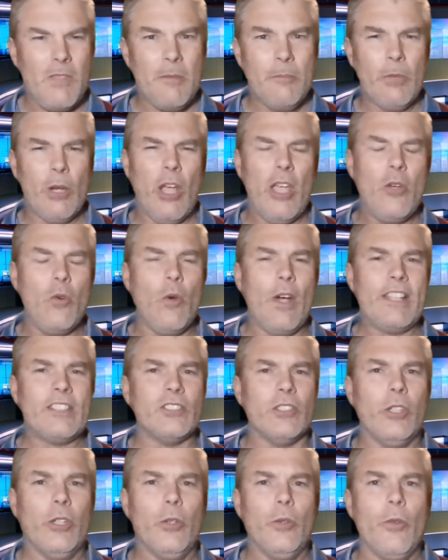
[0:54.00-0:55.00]
But I always
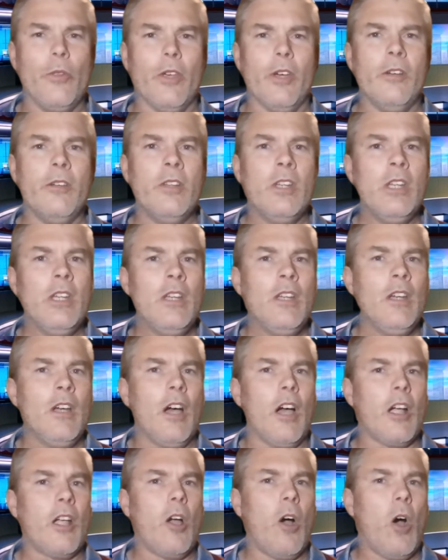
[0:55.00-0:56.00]
knew that
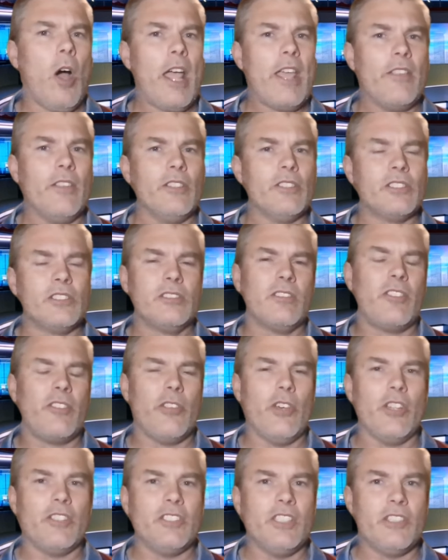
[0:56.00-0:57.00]
a guy that's
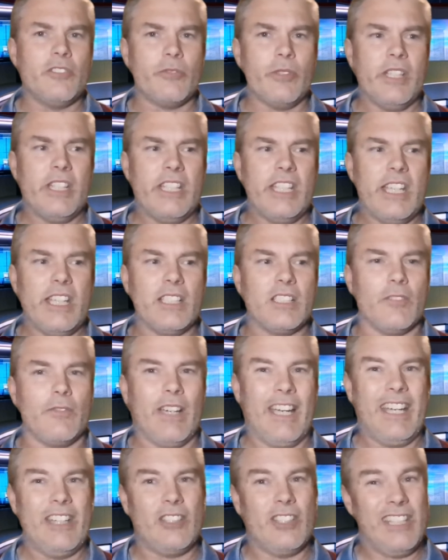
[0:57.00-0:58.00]
33 years
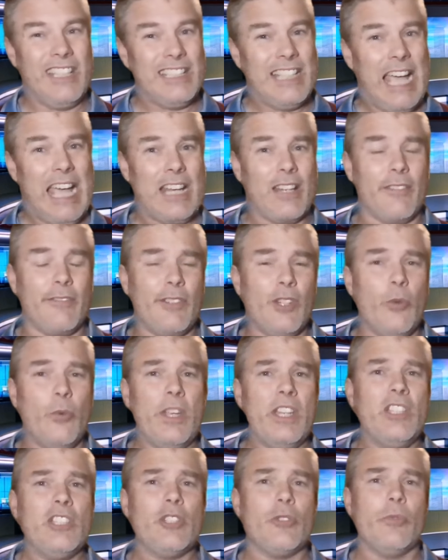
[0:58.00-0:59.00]
of age and he's had a
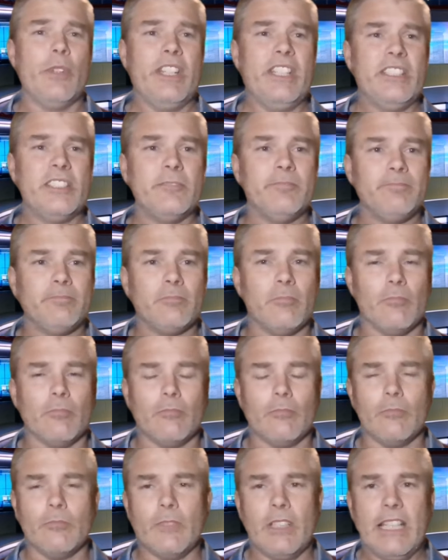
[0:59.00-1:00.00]
few injuries
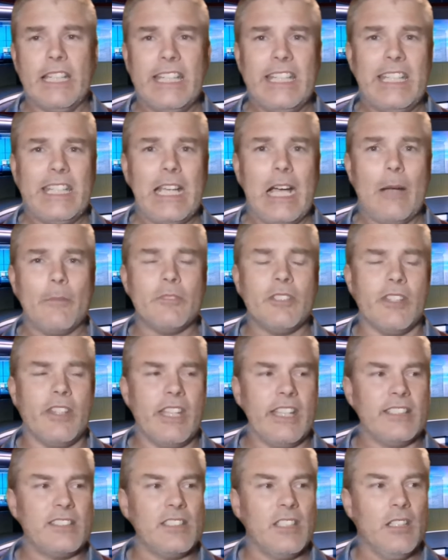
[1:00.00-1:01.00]
leading up to
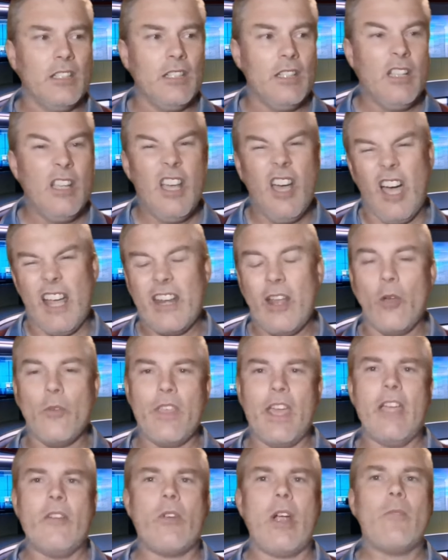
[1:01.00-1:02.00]
this. I know
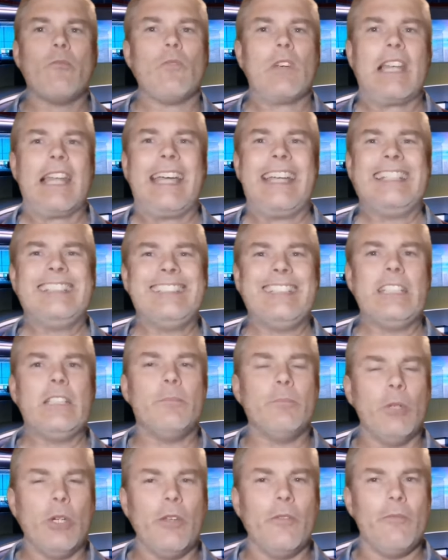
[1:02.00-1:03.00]
they're
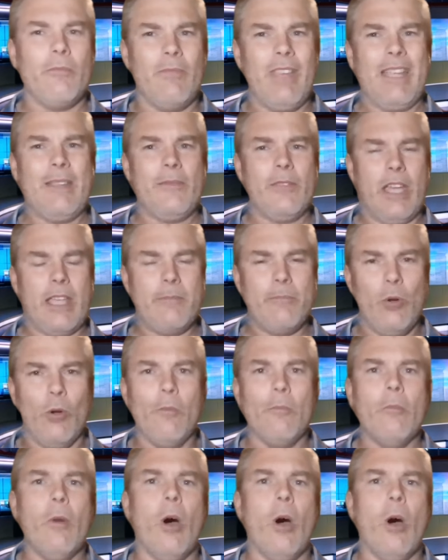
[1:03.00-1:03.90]
unrelated, but they put